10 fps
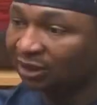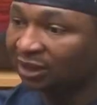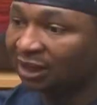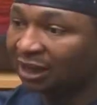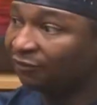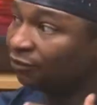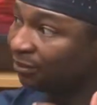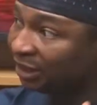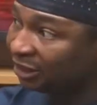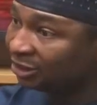of women
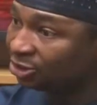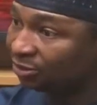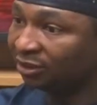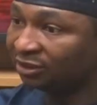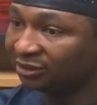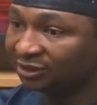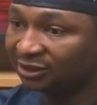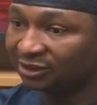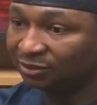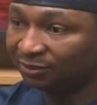into politics.
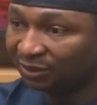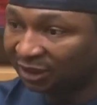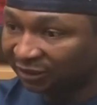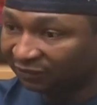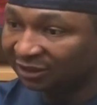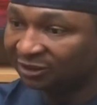We believe that